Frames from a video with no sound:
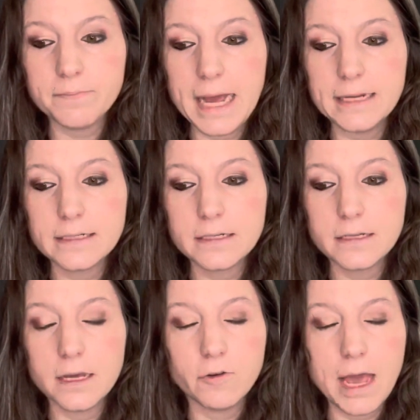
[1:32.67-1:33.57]
but
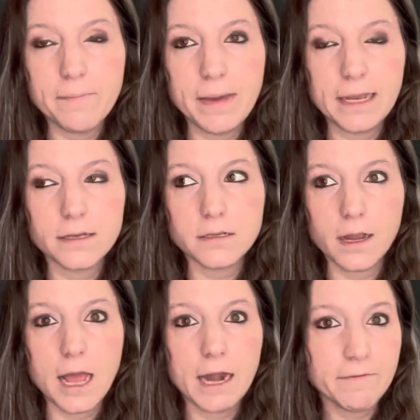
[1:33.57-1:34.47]
you can't make a
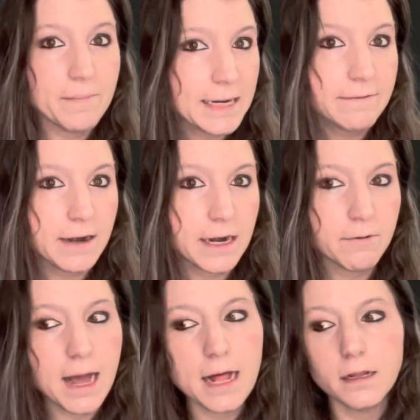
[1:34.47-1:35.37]
sock out of a mini very
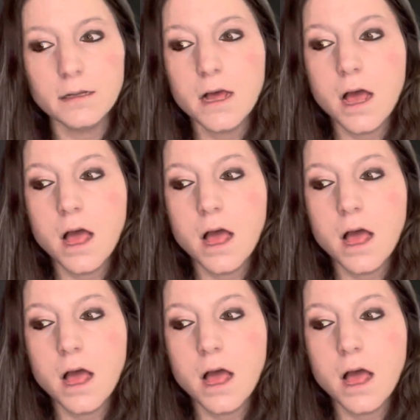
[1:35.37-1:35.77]
well.